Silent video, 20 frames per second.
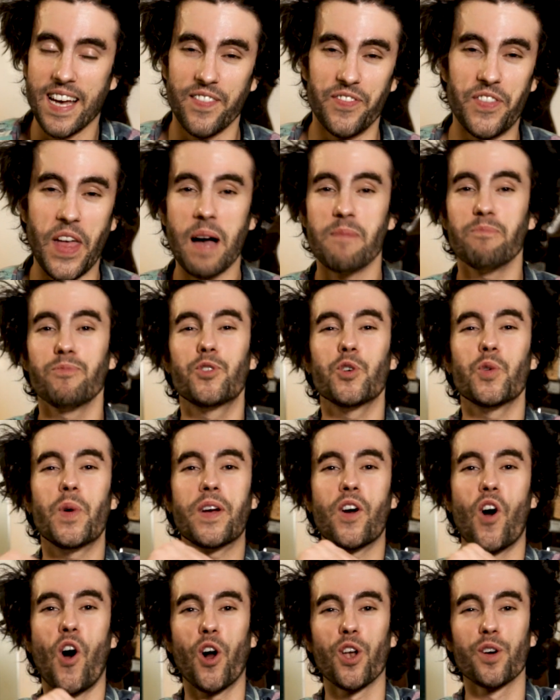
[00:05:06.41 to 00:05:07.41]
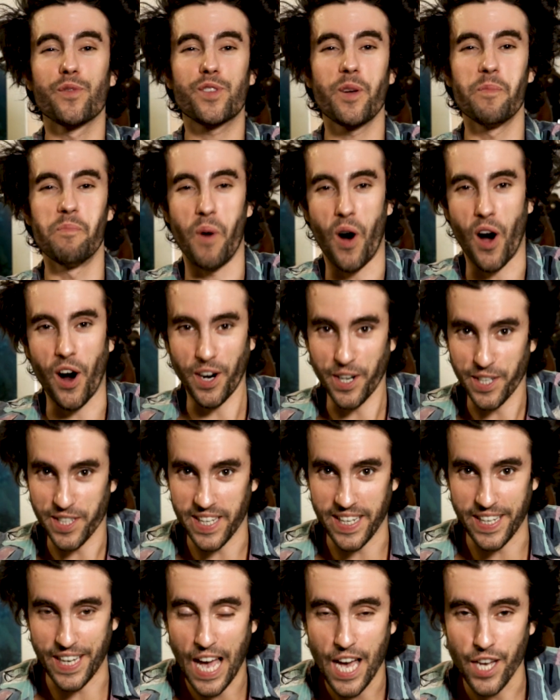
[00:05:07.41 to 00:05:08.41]
them doing all of the
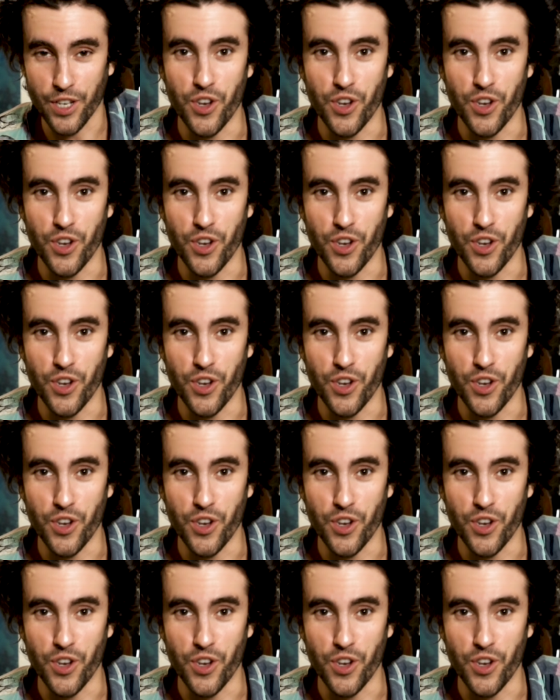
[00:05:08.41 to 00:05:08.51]
marketing.